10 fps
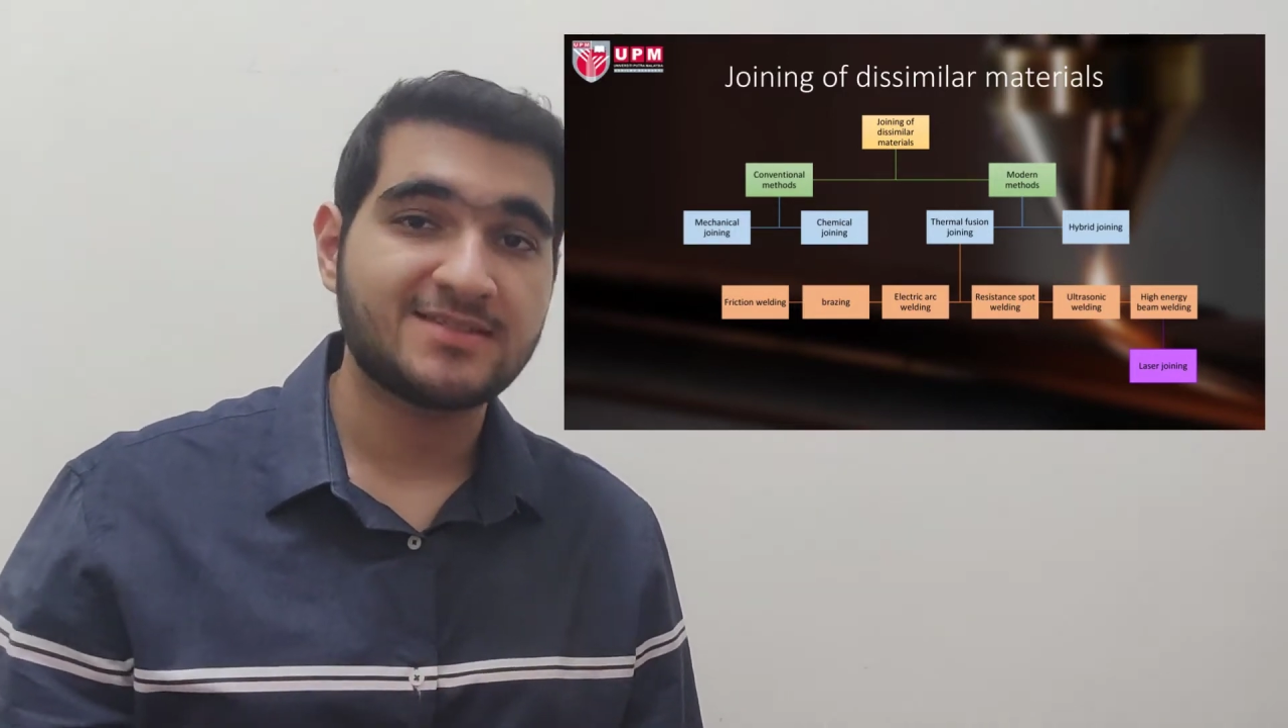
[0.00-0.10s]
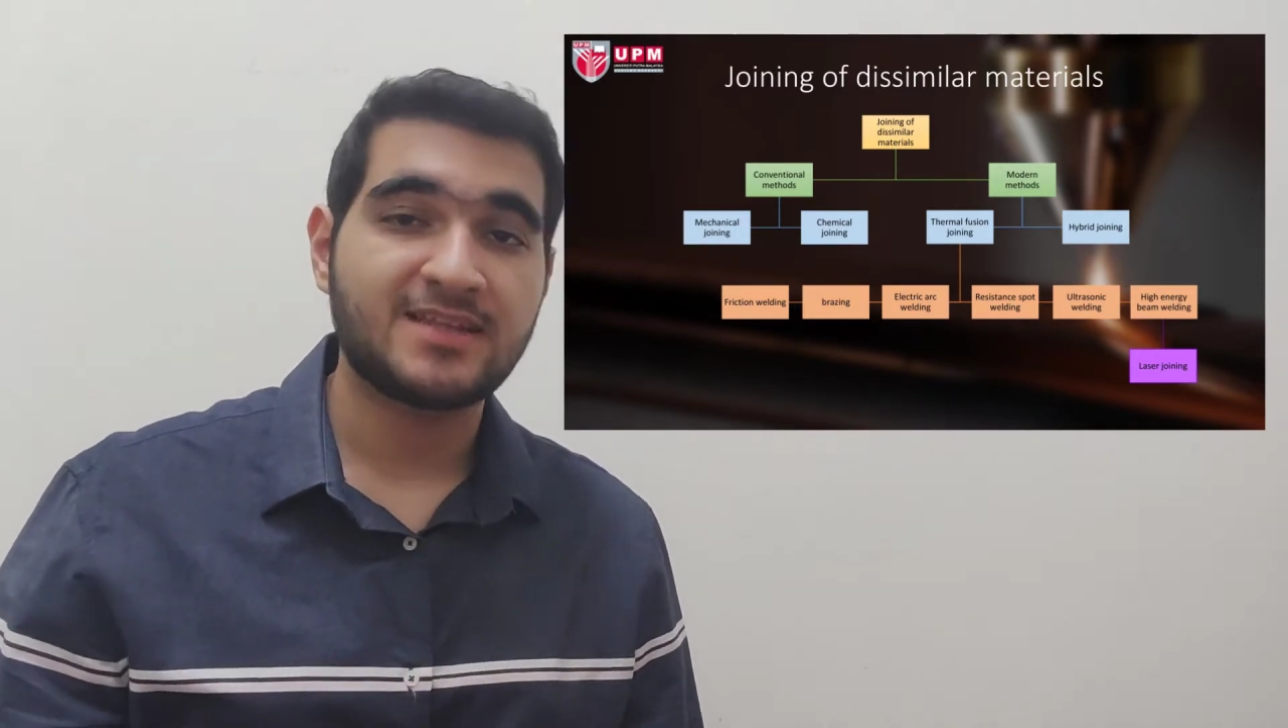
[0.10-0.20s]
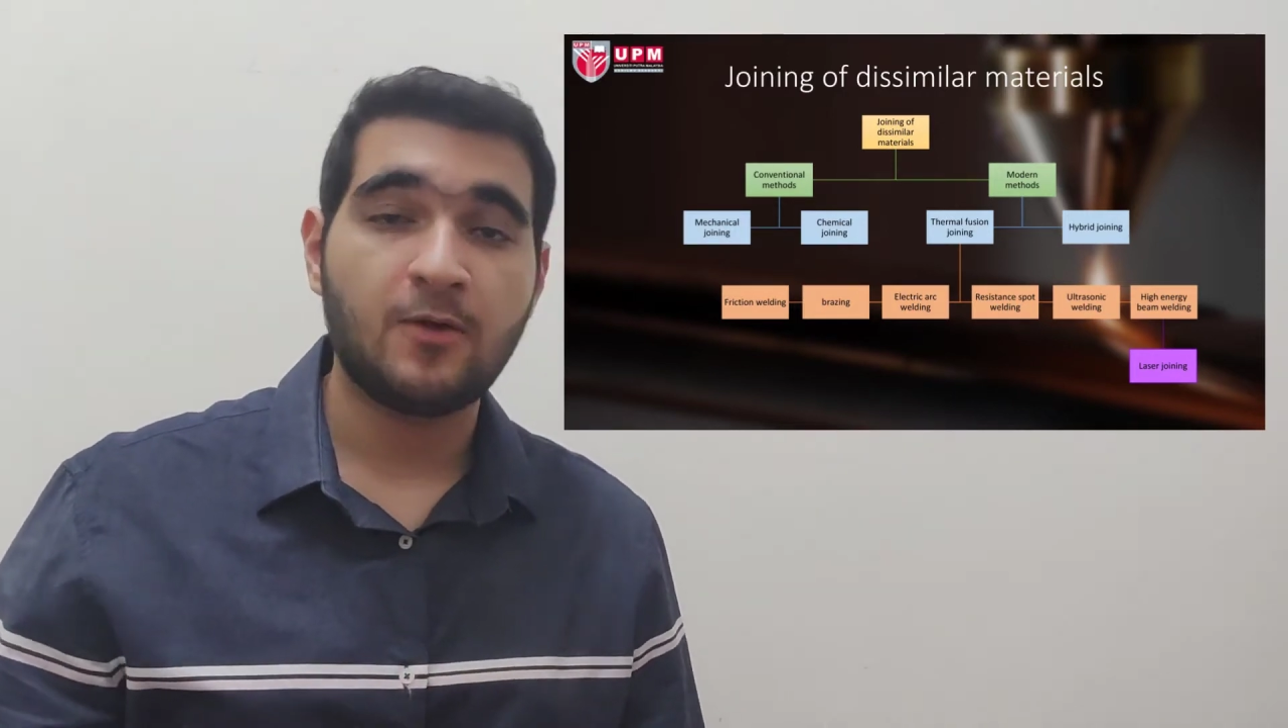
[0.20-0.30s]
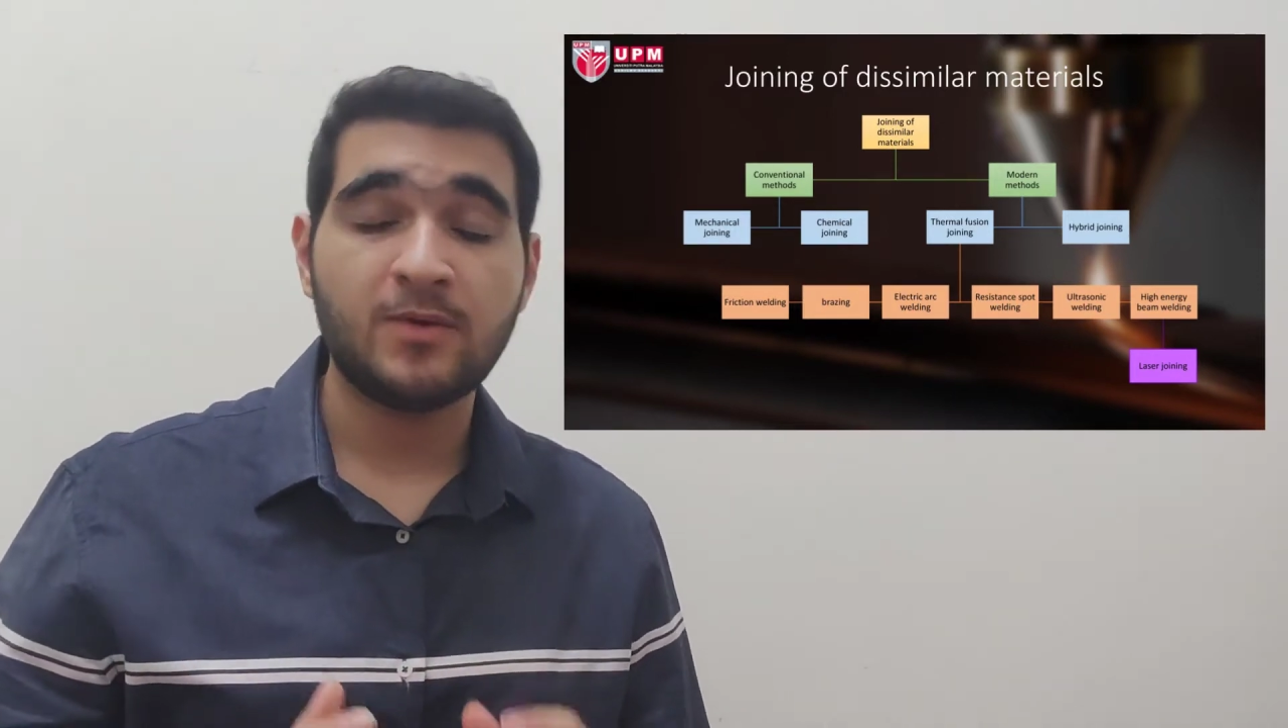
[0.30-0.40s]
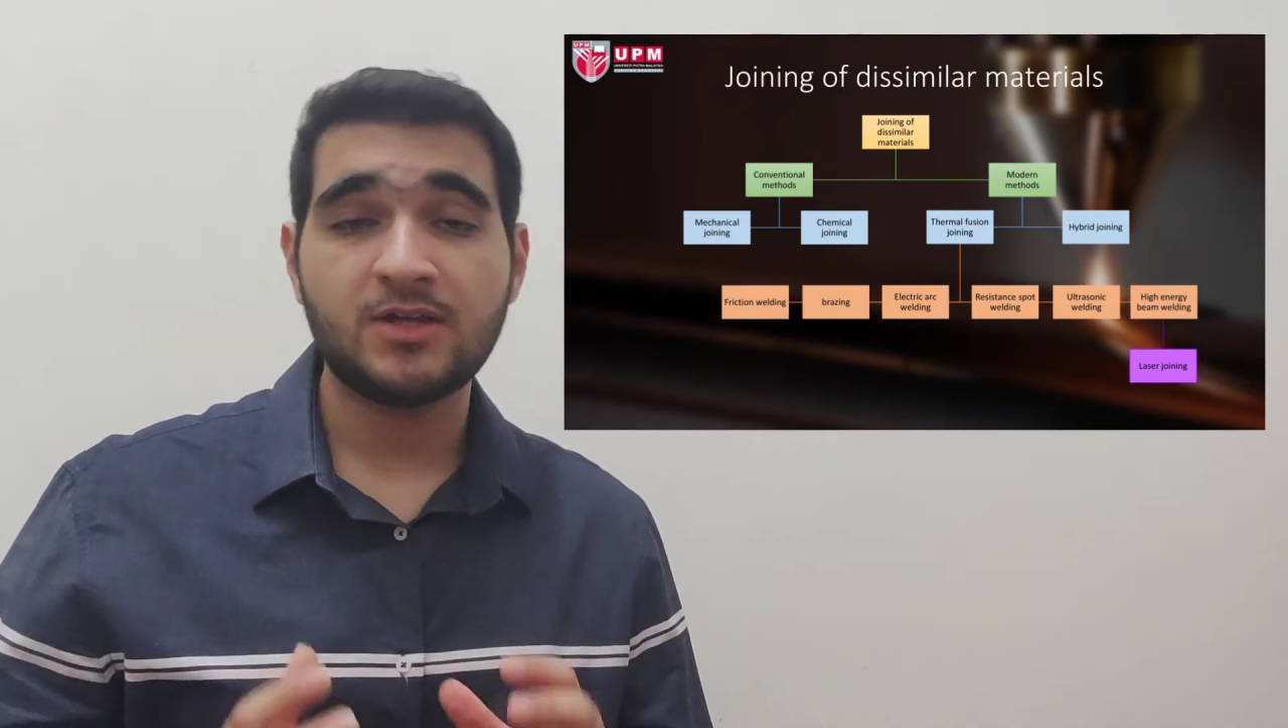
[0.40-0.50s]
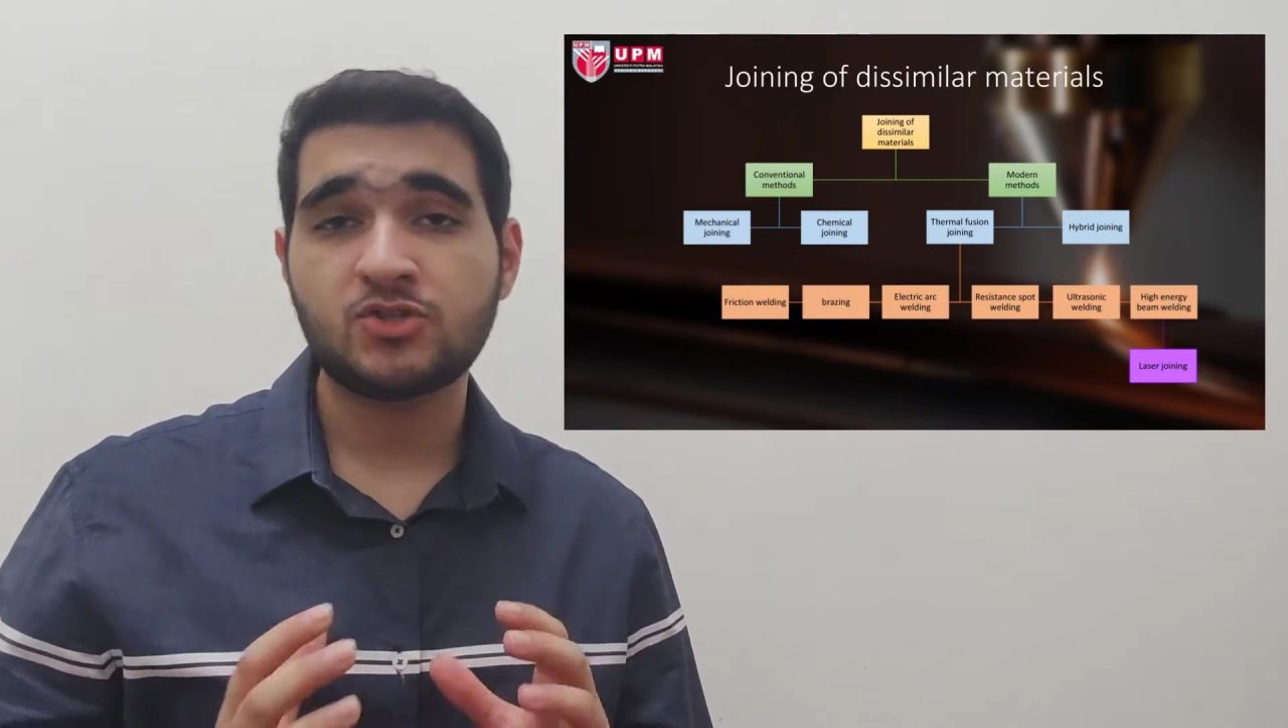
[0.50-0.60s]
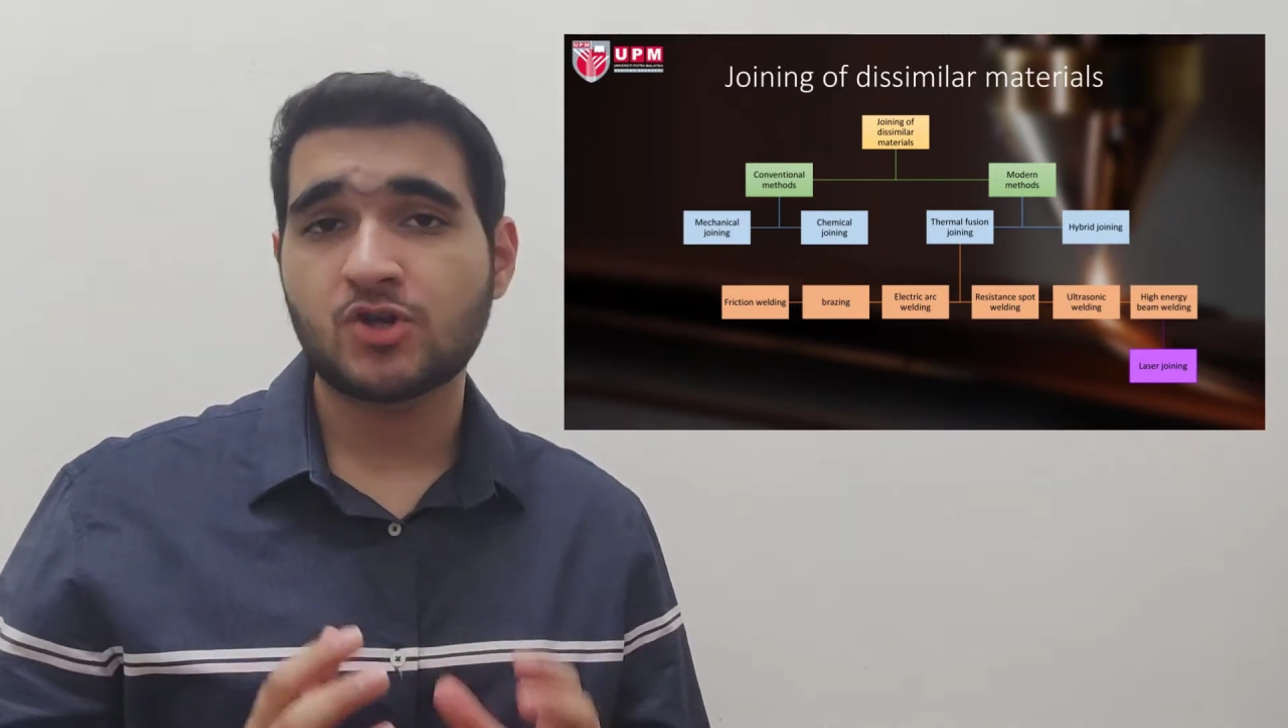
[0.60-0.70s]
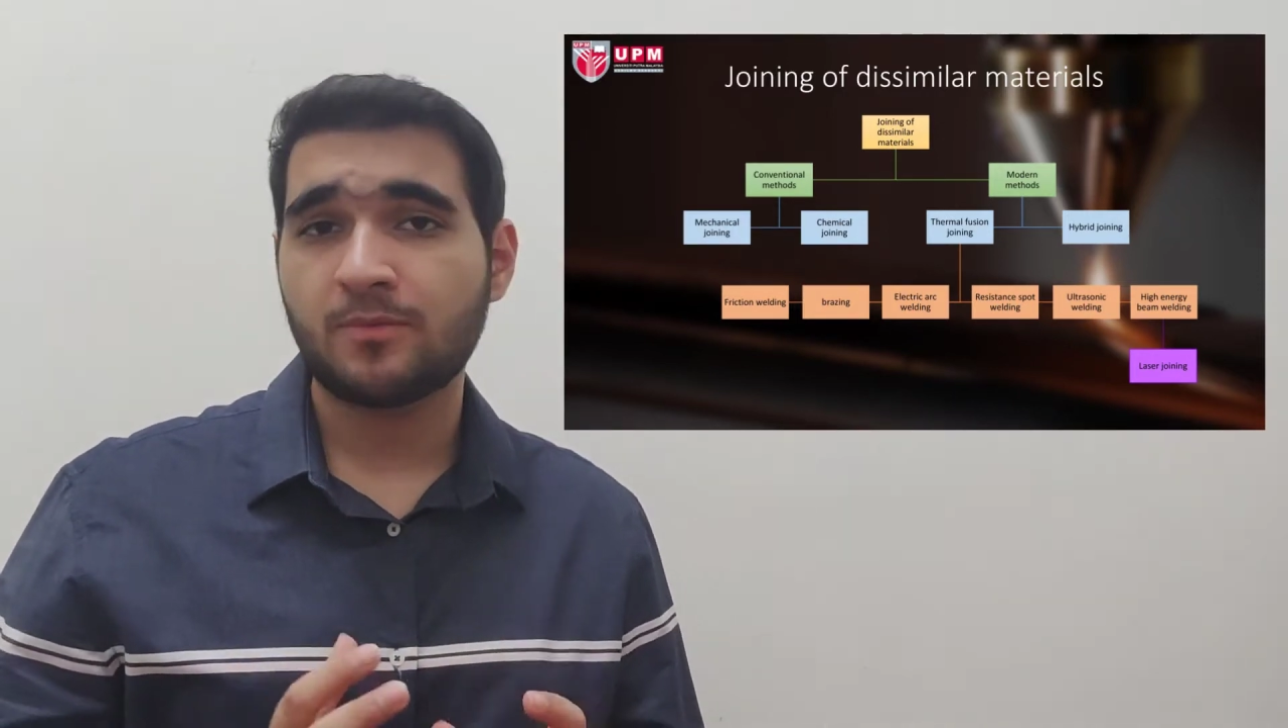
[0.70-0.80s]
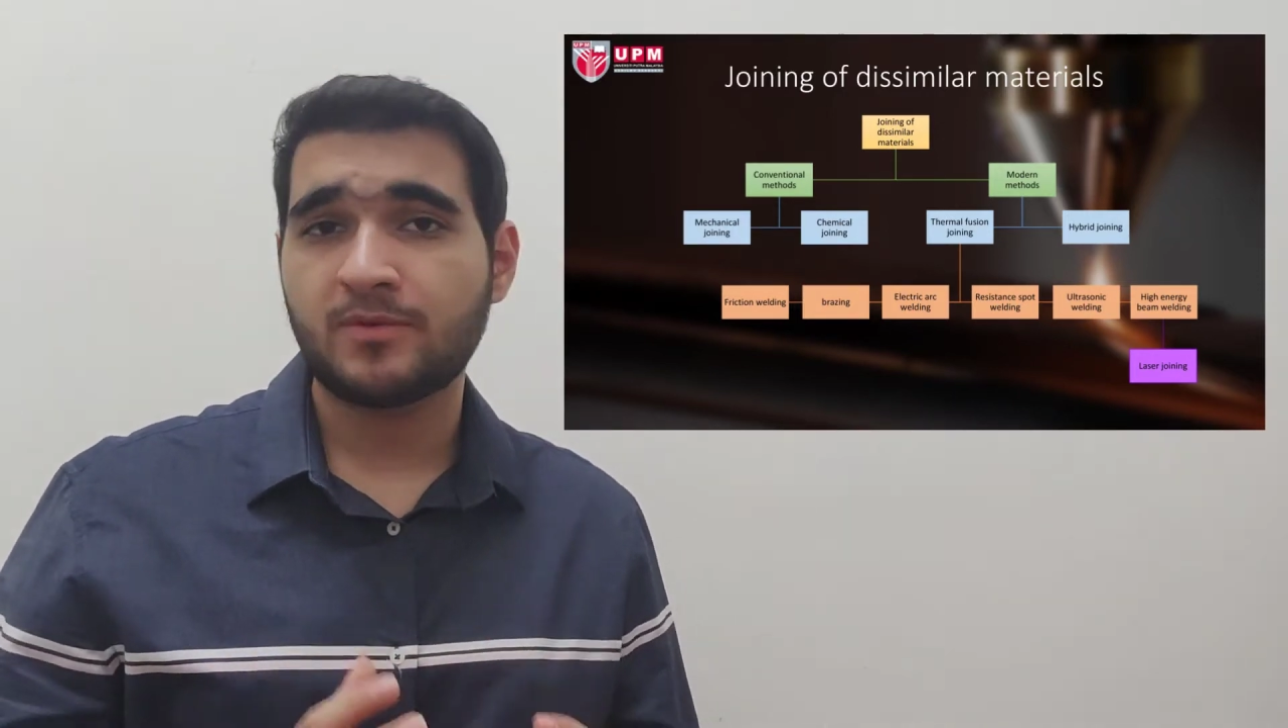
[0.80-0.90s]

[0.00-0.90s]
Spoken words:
now we can jump